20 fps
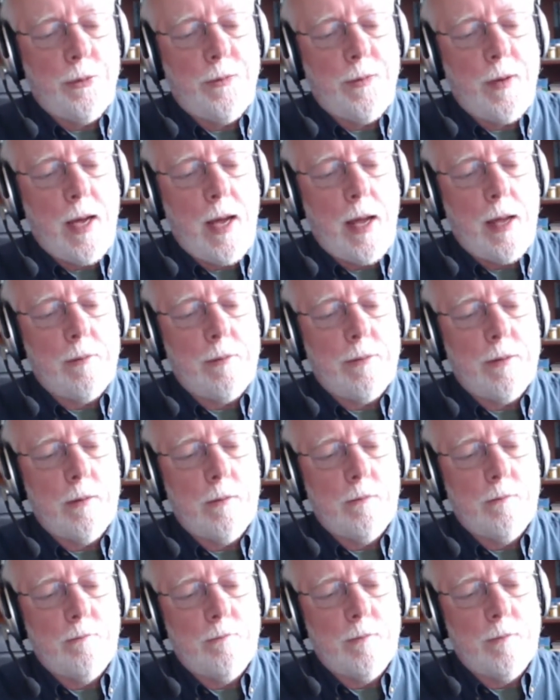five.
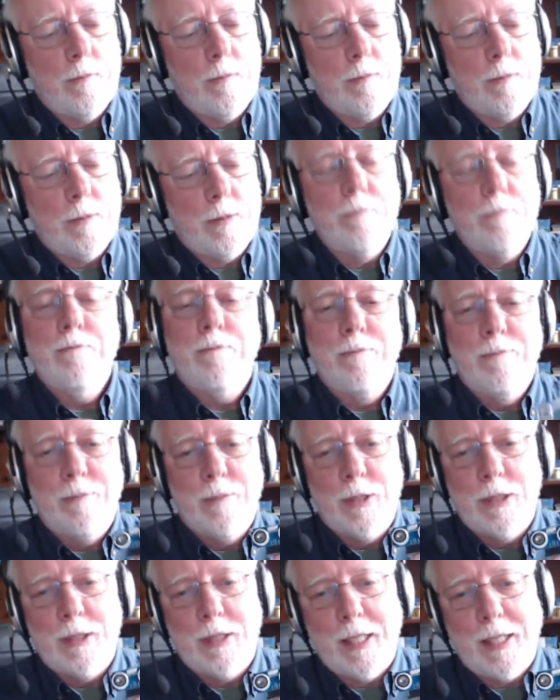
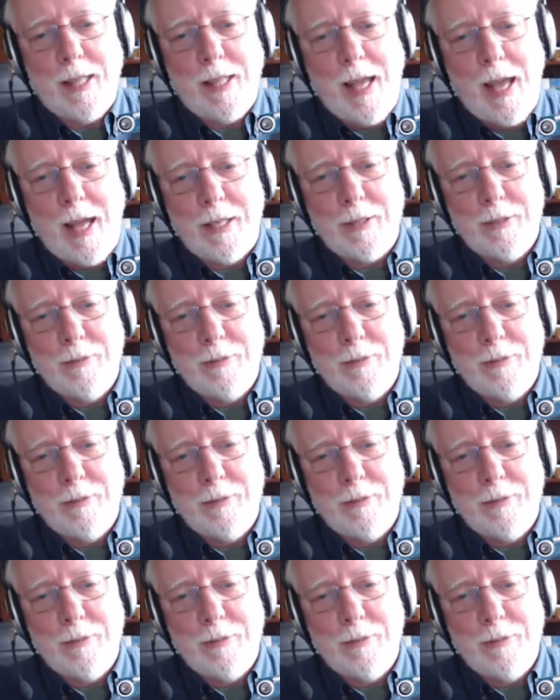Just like that.